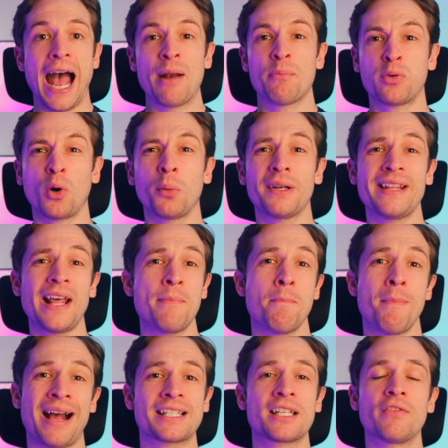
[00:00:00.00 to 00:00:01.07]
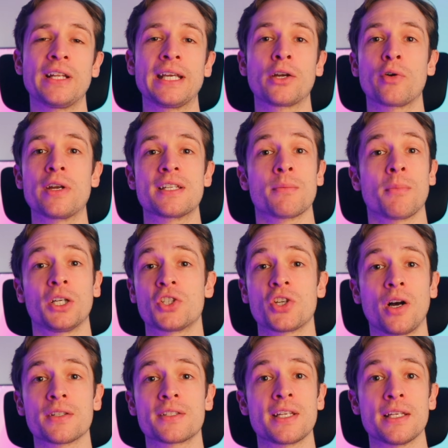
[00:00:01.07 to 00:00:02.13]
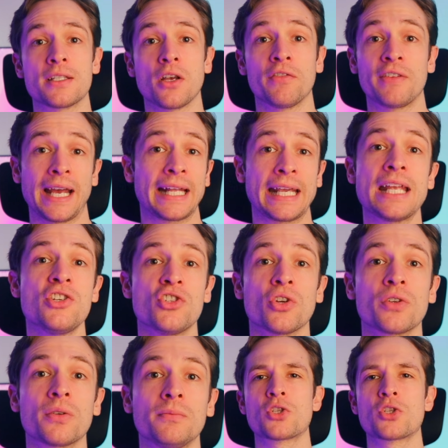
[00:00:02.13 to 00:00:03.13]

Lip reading: and probably then massively increasing my chances of getting injured.